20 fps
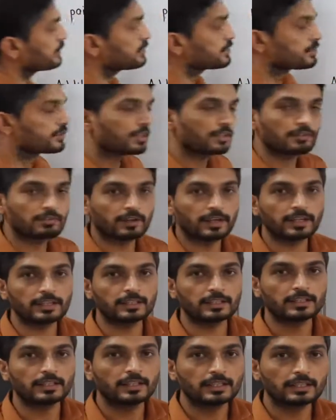is
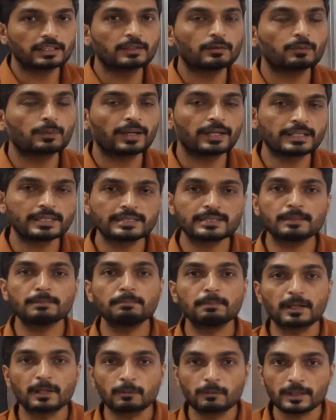defined in a very
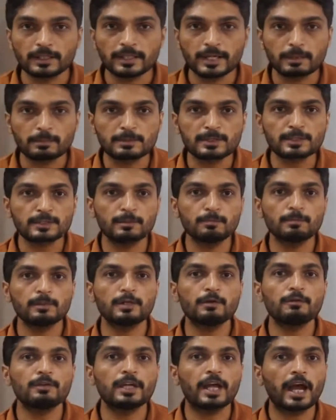simple way. That means
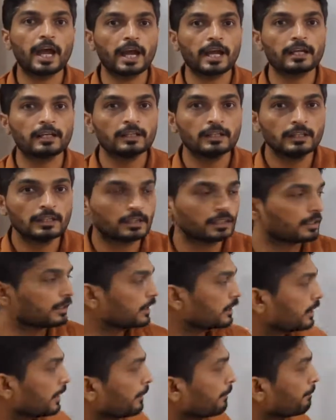simply we add
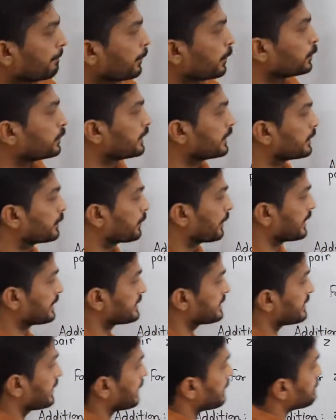component
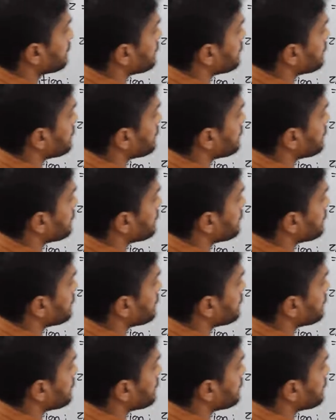wise. That